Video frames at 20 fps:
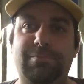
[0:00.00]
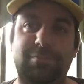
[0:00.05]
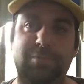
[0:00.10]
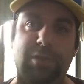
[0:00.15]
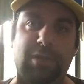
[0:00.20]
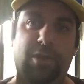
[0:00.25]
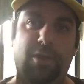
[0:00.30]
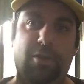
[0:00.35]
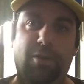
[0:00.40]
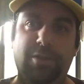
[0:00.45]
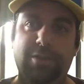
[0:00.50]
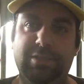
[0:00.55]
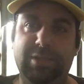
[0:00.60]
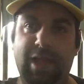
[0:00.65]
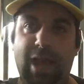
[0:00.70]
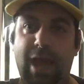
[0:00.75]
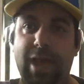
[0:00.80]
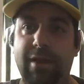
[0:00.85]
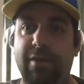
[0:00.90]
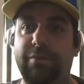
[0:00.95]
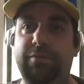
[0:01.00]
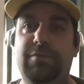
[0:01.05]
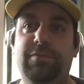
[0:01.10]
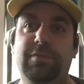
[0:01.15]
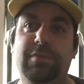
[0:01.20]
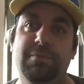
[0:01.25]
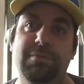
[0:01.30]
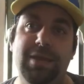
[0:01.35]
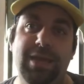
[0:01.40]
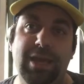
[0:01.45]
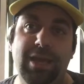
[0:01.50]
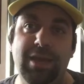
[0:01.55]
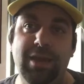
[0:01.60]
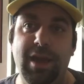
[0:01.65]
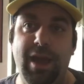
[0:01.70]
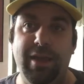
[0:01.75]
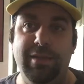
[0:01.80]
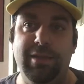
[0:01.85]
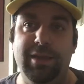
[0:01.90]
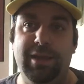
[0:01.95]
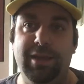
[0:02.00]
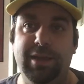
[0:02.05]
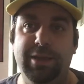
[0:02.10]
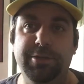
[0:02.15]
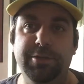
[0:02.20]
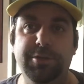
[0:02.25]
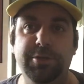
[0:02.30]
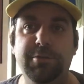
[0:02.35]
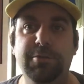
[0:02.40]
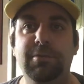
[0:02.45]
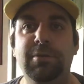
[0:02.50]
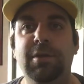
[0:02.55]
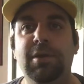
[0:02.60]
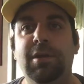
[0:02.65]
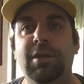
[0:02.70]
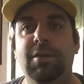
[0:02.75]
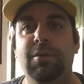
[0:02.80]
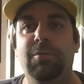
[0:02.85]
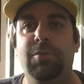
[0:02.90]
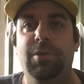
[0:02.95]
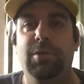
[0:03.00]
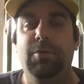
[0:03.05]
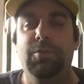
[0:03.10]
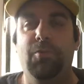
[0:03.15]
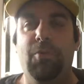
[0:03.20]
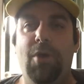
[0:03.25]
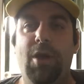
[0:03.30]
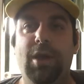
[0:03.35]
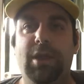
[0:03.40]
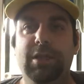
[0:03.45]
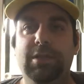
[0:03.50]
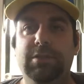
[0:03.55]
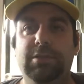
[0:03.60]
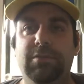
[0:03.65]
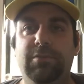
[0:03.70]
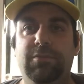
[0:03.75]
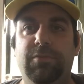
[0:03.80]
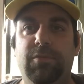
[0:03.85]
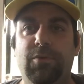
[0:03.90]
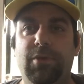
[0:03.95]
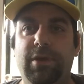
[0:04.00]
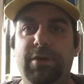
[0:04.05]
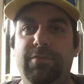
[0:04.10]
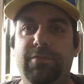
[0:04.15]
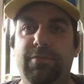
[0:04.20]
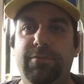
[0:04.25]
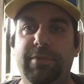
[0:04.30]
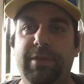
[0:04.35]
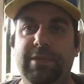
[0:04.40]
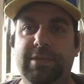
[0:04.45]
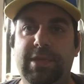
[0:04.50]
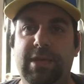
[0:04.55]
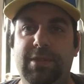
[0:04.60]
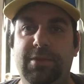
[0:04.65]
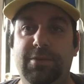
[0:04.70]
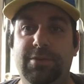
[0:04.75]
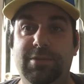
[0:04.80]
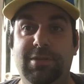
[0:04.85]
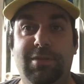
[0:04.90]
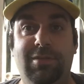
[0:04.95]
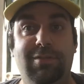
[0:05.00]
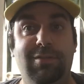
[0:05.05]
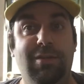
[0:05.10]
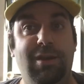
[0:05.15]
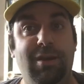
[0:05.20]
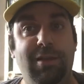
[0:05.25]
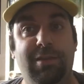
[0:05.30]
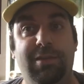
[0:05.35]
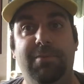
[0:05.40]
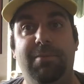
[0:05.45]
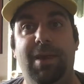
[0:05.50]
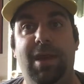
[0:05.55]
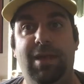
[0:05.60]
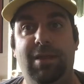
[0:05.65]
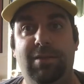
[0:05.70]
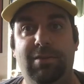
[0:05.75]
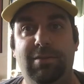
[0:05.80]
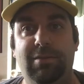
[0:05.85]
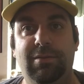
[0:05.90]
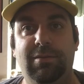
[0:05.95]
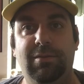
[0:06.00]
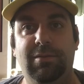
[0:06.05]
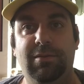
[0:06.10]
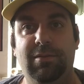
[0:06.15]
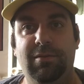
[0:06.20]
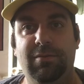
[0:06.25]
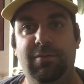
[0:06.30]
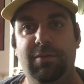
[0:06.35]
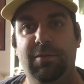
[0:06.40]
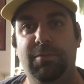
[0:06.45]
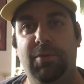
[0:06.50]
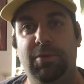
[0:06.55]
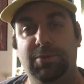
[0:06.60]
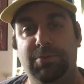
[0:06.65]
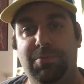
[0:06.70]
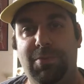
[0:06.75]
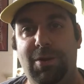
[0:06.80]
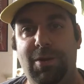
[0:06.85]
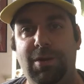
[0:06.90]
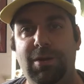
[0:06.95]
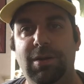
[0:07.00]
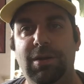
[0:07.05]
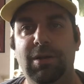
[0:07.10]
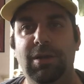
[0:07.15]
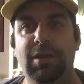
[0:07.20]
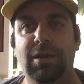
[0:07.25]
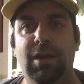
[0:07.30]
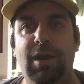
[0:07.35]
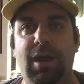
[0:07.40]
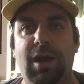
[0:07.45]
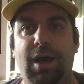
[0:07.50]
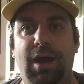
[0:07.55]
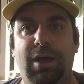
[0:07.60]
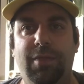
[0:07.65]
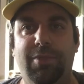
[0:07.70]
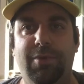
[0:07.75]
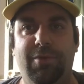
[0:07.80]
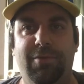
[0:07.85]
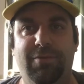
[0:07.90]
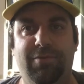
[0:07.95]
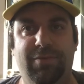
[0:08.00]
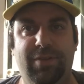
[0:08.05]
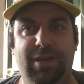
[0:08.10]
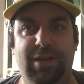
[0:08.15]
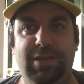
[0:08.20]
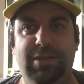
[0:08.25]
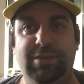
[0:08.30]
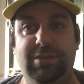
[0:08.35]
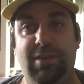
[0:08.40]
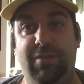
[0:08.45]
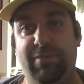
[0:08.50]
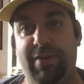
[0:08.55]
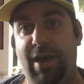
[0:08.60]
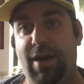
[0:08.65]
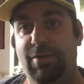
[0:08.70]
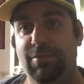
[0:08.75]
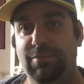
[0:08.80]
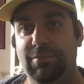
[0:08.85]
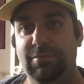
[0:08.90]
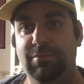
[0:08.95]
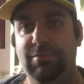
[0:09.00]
you know, it's kind of, to me, I think an issue when you walk into 4 different retailers and none of them had, for the most part, their Infinity stuff out.